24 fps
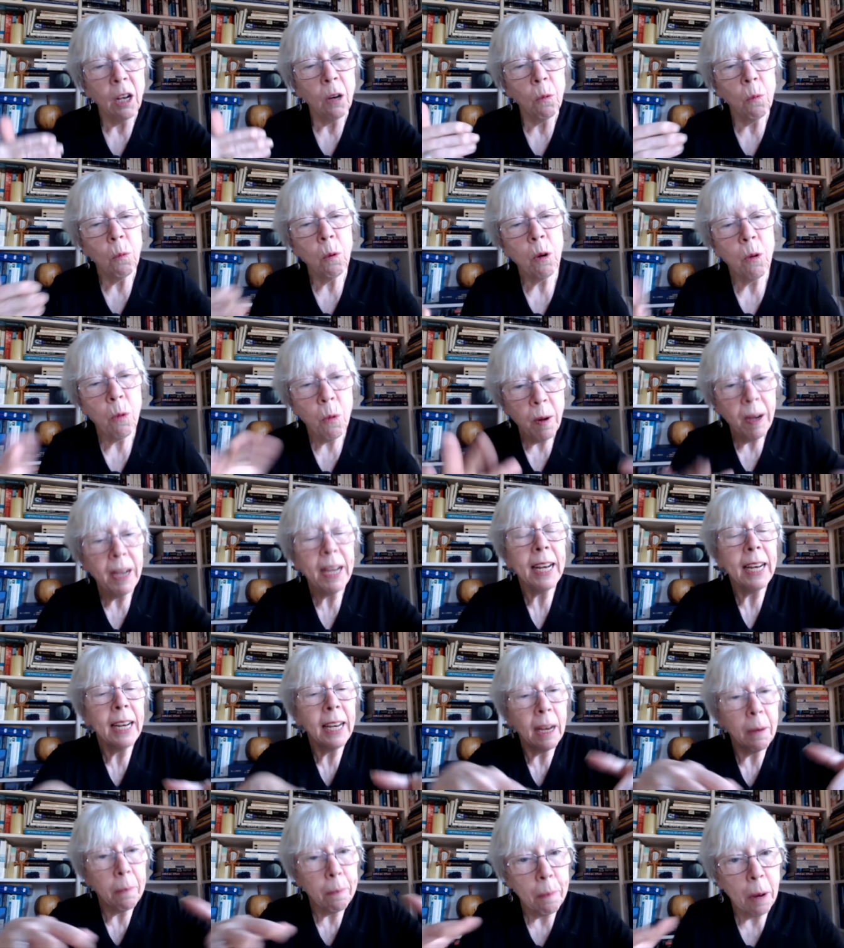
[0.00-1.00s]
were
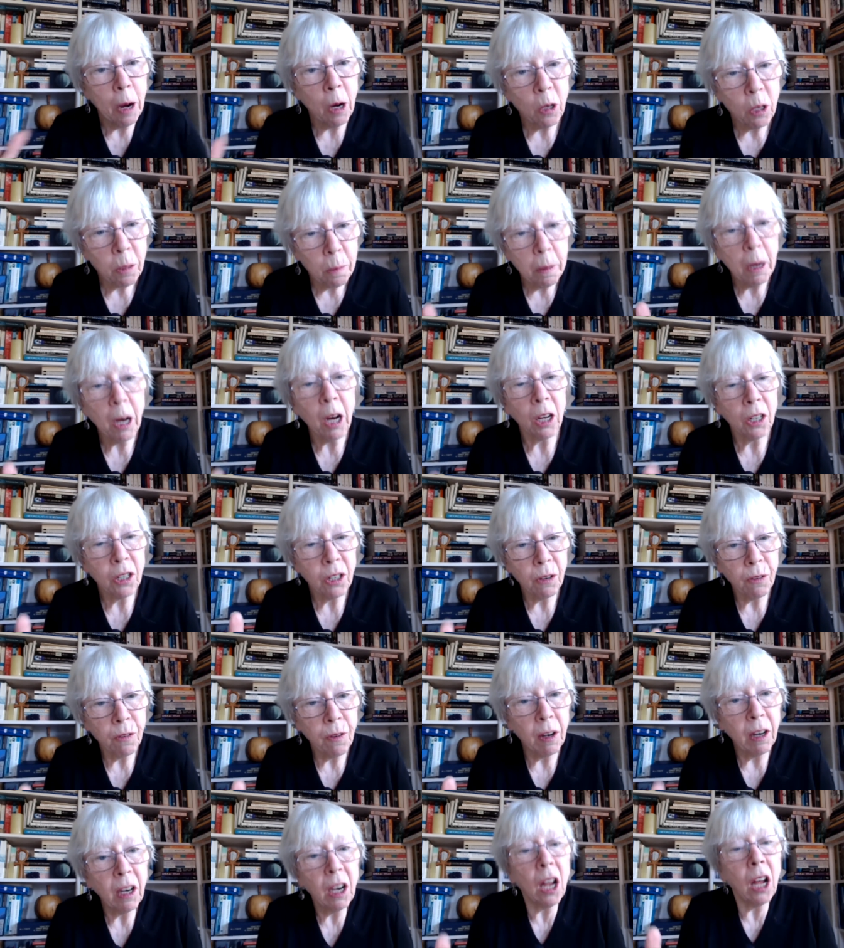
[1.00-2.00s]
really both part of
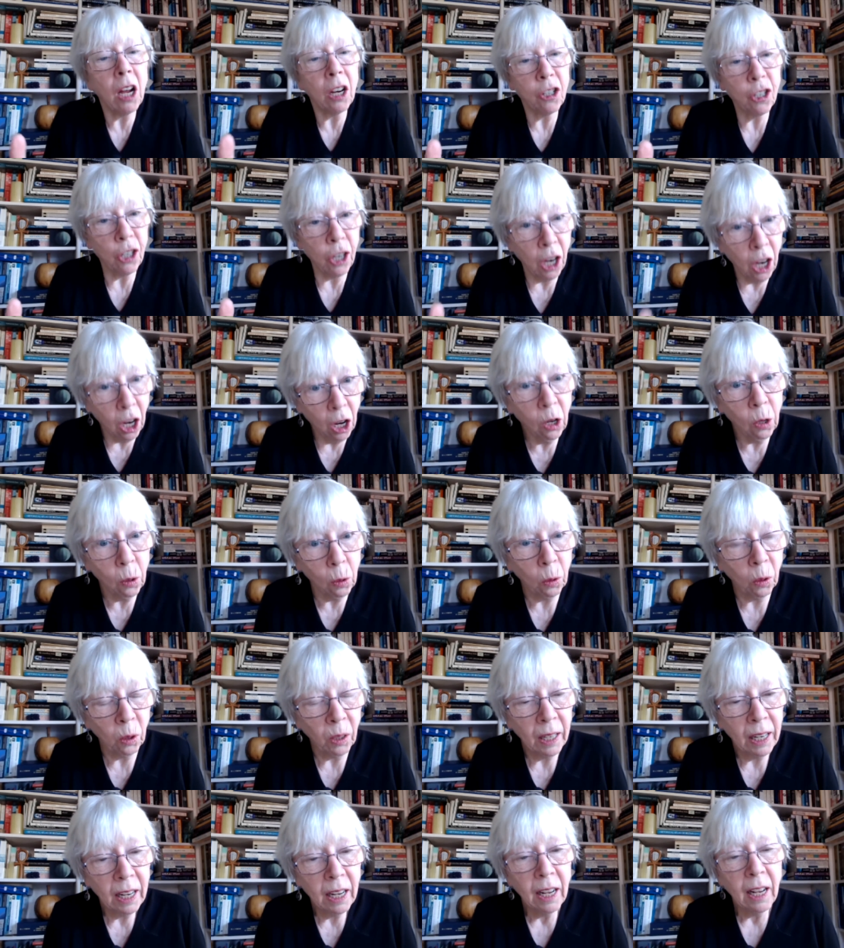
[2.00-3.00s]
a larger whole.
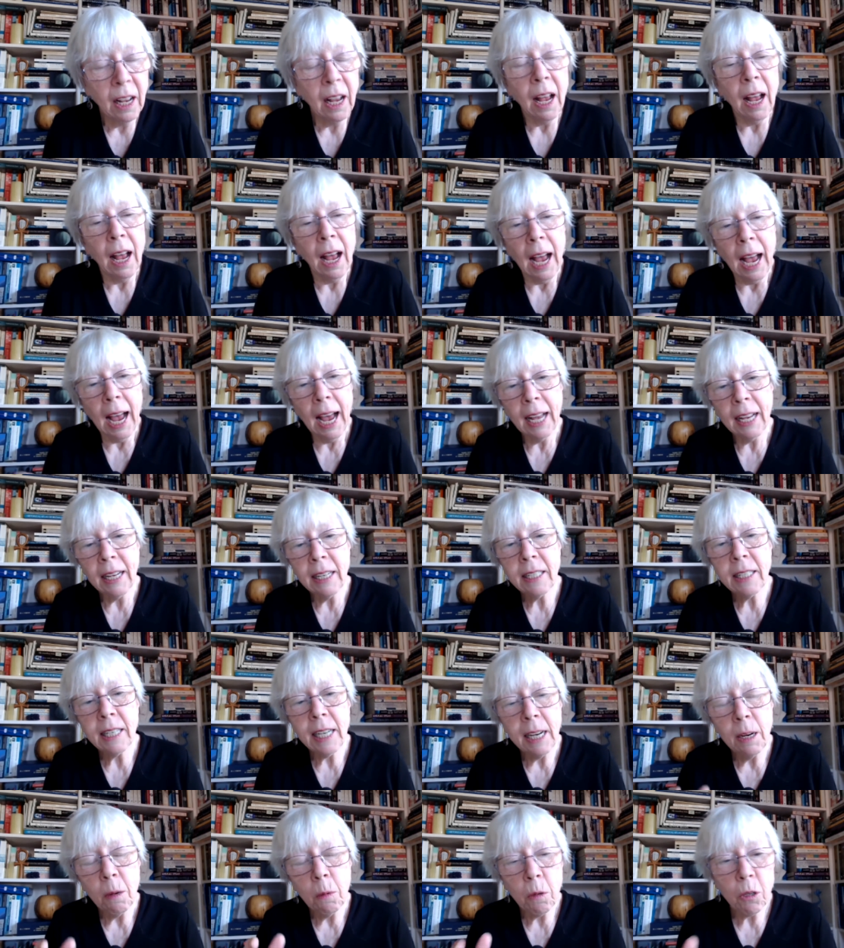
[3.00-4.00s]
And
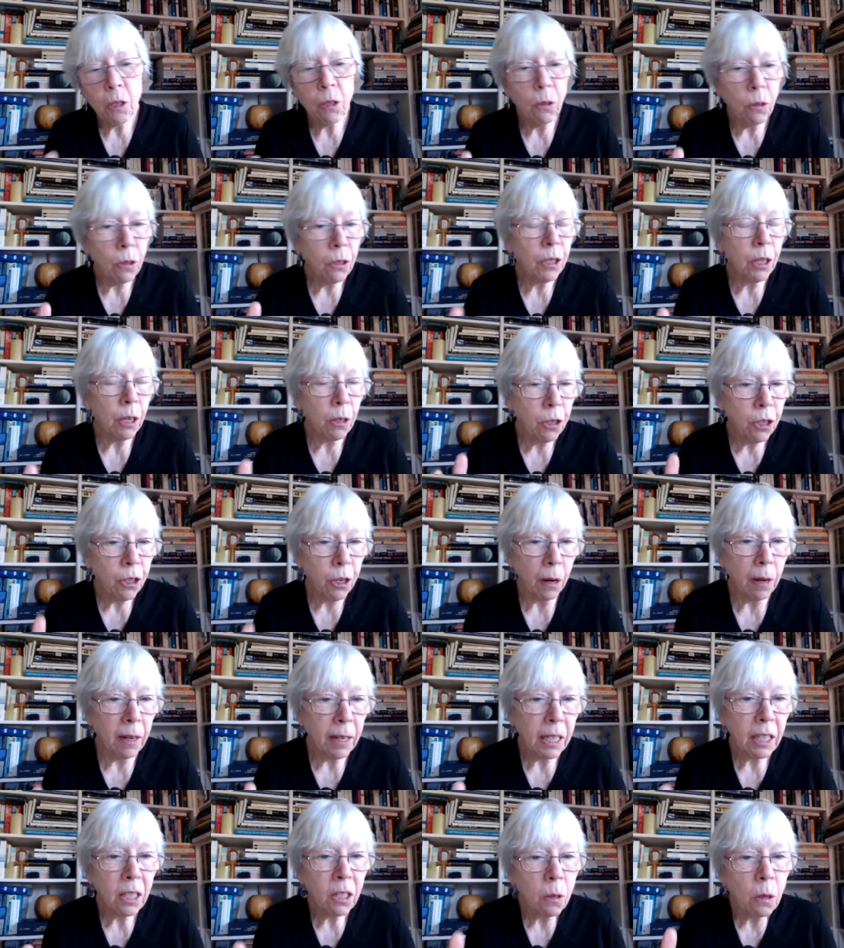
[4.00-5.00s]
it was also
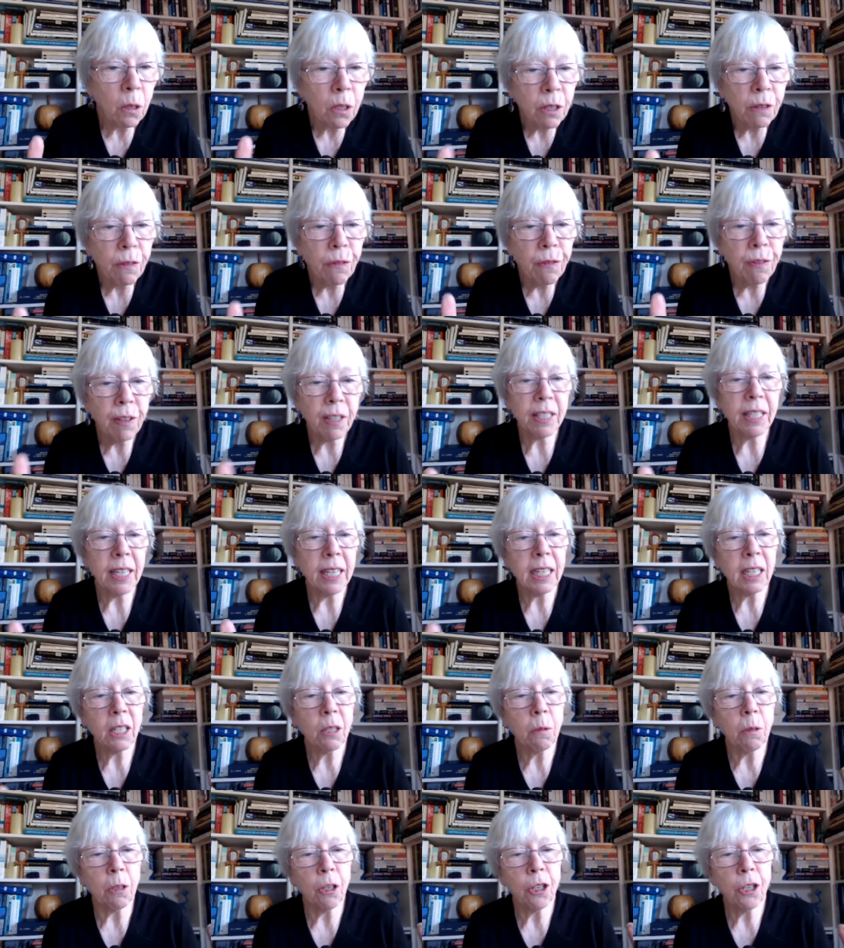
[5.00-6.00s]
showing us, quantum
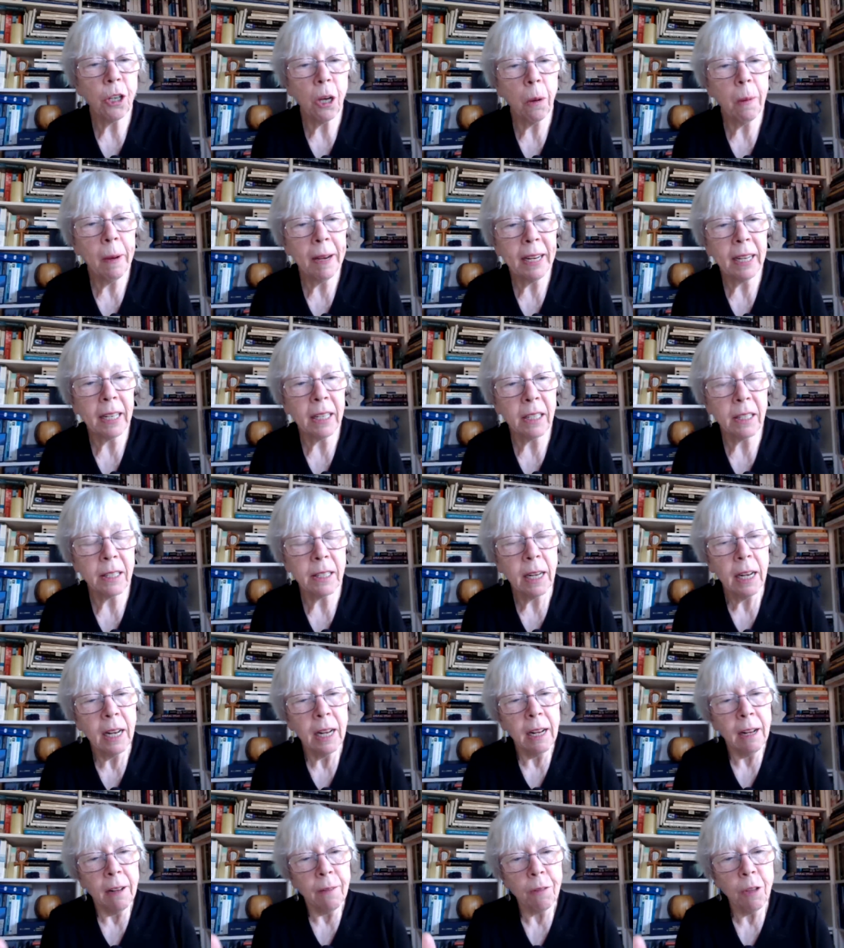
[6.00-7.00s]
physics was showing us
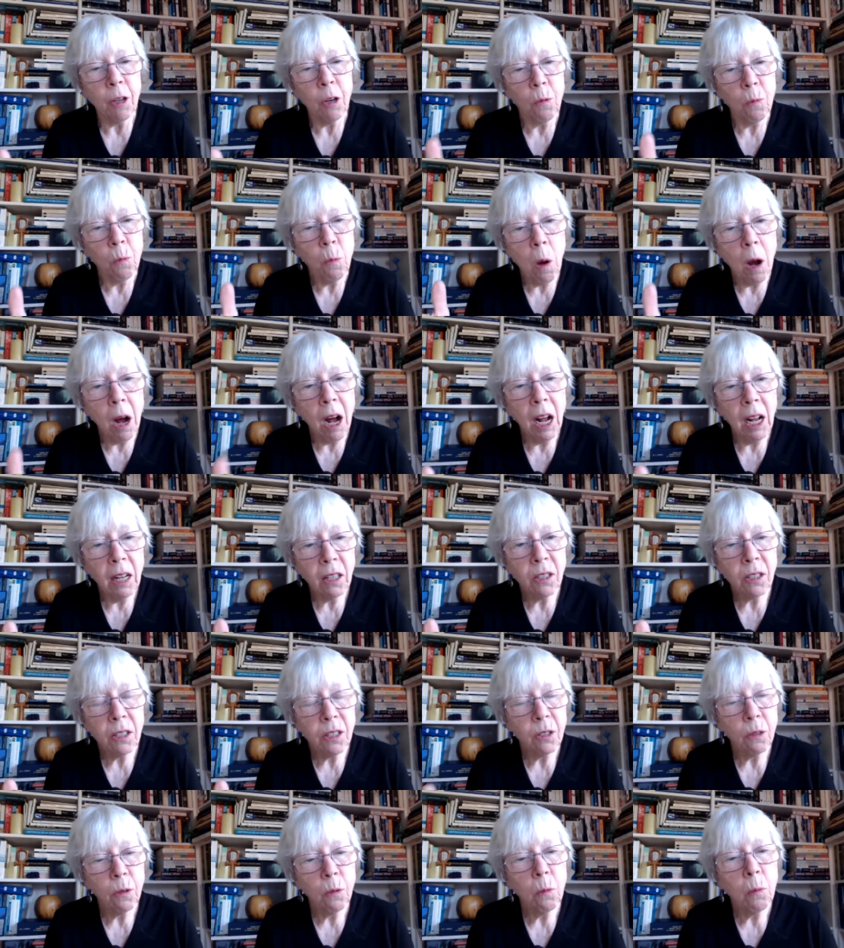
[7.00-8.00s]
that
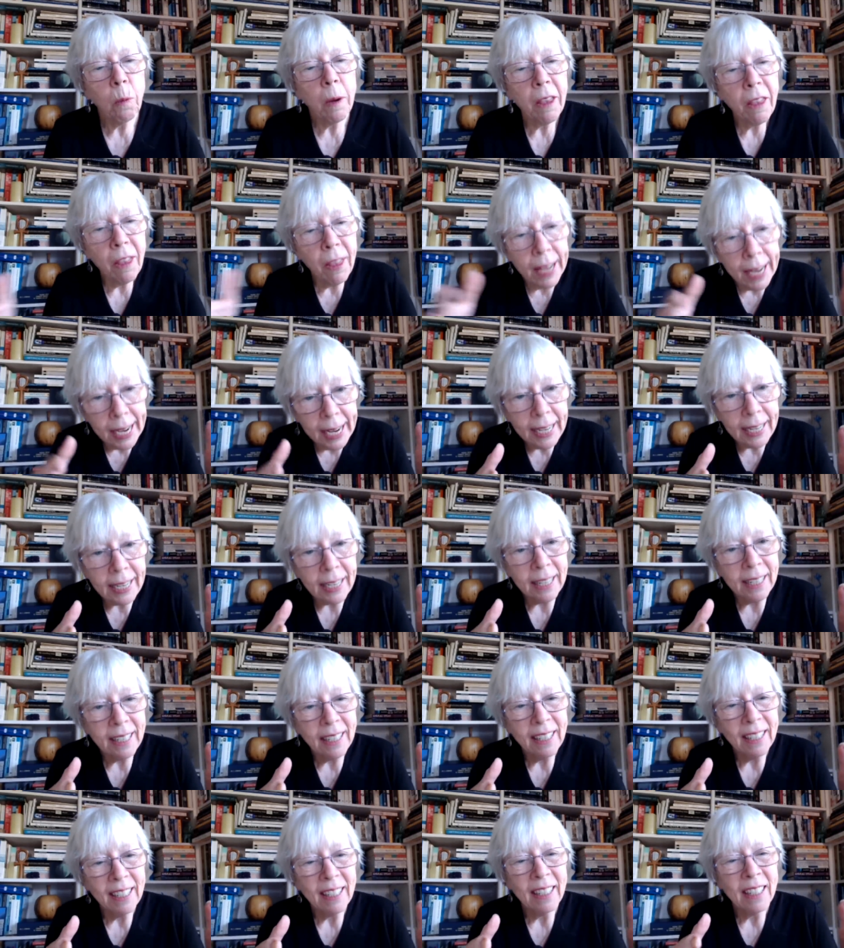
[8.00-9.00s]
whilst within
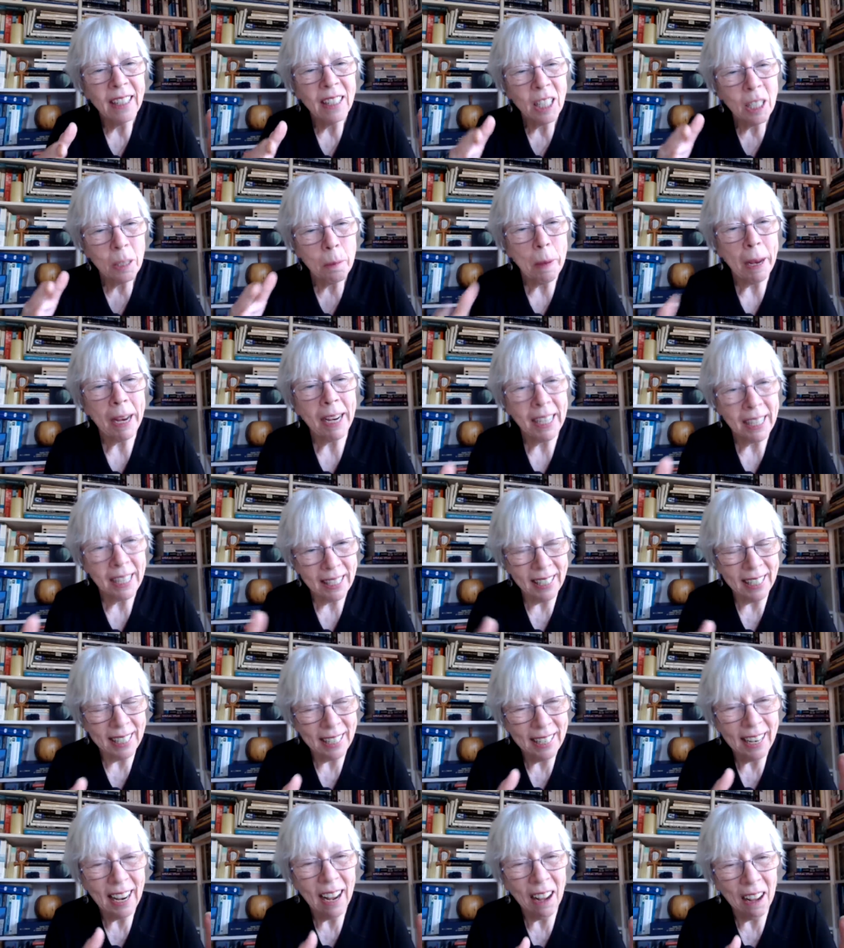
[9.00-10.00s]
space and
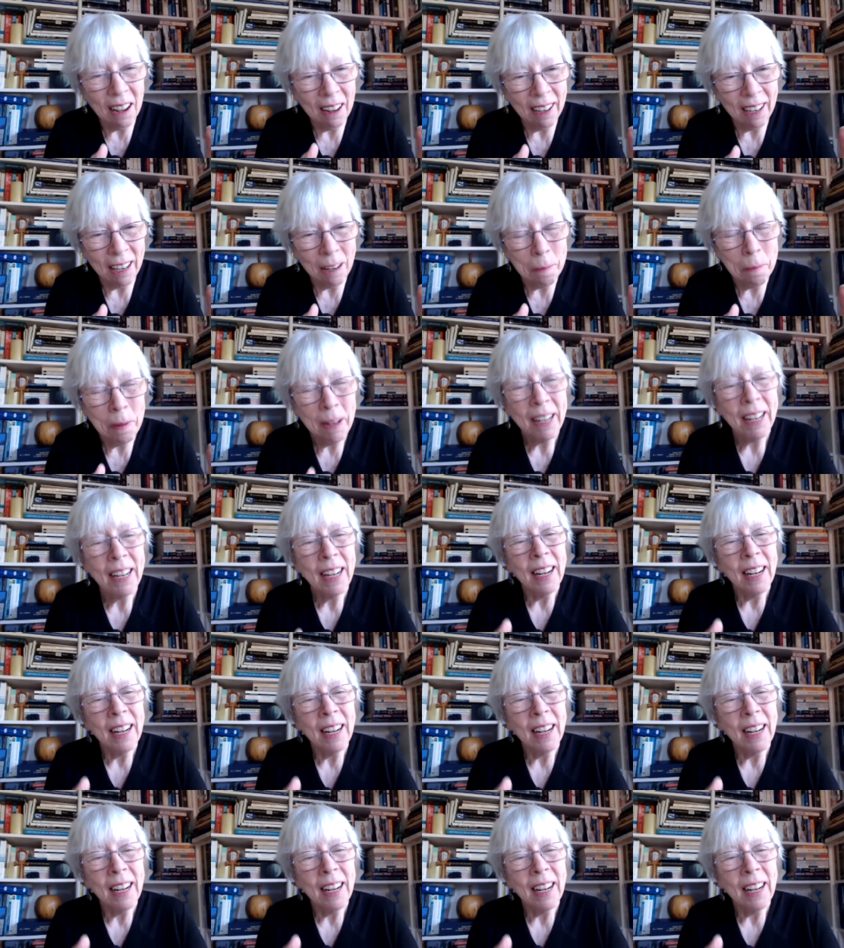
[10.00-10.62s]
time,